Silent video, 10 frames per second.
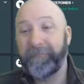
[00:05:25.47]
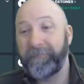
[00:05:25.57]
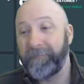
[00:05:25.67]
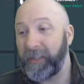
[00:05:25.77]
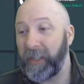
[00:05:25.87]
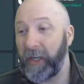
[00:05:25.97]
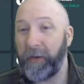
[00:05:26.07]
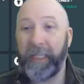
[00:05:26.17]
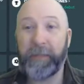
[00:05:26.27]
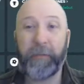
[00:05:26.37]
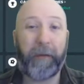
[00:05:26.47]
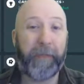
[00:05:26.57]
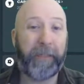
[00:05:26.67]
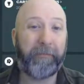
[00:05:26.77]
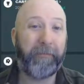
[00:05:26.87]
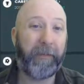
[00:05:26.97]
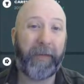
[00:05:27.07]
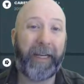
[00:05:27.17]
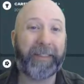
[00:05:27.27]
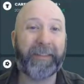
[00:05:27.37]
So he
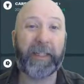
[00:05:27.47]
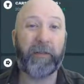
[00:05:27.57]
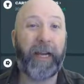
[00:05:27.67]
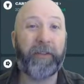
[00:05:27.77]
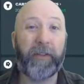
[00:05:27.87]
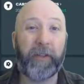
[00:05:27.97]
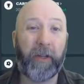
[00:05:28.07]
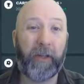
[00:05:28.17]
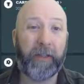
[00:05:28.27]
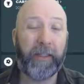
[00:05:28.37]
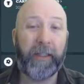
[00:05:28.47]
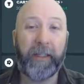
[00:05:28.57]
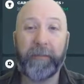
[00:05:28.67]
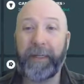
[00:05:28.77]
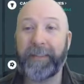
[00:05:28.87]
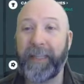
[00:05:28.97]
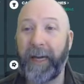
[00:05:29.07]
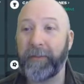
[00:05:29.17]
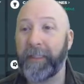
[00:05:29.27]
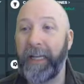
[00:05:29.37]
may not stick around too long. My
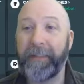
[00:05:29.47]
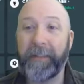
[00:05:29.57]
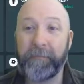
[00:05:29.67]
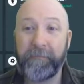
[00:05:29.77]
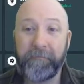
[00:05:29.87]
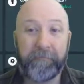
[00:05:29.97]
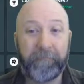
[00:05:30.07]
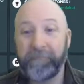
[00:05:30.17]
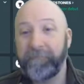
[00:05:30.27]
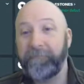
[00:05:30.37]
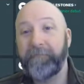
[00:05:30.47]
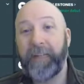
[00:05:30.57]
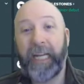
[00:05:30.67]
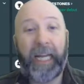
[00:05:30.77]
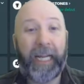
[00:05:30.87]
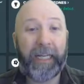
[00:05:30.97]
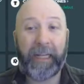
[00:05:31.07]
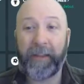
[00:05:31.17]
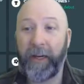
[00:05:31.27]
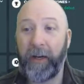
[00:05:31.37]
scouts liked him, and I
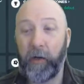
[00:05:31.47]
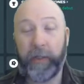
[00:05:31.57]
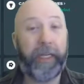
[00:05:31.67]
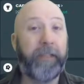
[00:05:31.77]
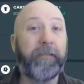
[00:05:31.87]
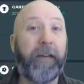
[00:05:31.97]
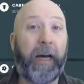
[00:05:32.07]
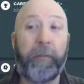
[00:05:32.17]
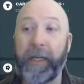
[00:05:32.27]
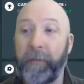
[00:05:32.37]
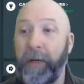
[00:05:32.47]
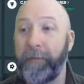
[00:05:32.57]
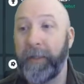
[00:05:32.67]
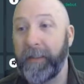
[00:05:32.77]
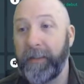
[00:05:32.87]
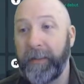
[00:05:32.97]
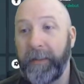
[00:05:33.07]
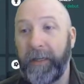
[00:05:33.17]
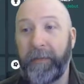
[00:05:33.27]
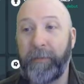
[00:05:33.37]
thought, okay, I'll pick him up.
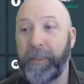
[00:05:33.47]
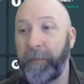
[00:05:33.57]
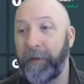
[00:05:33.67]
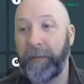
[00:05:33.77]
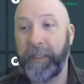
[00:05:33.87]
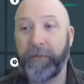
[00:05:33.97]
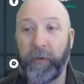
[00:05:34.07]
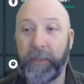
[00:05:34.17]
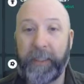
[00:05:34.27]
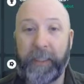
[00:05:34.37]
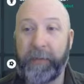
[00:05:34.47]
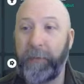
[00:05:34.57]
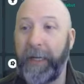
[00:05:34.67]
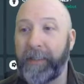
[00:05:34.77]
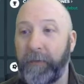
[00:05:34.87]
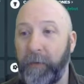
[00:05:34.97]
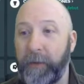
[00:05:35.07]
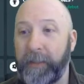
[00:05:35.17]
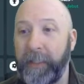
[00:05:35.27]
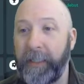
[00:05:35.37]
But jumping reach 14, pace of
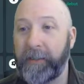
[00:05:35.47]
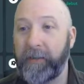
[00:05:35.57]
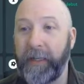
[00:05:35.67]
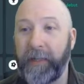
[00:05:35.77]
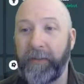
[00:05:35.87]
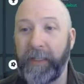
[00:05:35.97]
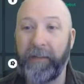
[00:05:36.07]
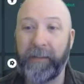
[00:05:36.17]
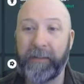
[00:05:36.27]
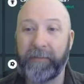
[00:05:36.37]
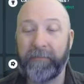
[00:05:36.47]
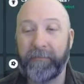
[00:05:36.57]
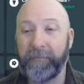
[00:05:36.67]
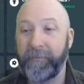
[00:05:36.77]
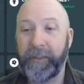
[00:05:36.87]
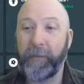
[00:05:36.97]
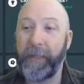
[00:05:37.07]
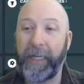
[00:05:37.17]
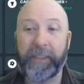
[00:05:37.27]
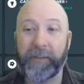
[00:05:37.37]
14, strength of 11,
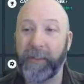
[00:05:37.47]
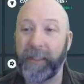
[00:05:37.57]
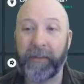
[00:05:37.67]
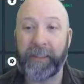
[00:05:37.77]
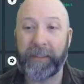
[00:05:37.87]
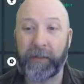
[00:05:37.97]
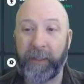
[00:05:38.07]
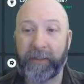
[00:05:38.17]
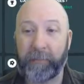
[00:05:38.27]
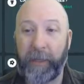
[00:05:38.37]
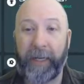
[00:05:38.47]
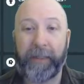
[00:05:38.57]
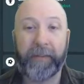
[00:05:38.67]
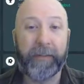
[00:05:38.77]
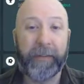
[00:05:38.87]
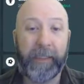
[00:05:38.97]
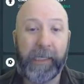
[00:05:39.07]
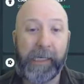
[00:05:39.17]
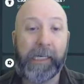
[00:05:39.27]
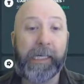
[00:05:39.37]
termination's really only his great spot.
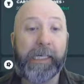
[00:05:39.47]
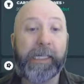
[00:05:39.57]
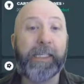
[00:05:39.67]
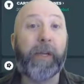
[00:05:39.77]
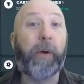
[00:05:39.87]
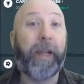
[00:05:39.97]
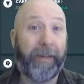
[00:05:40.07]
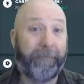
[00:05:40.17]
So yeah.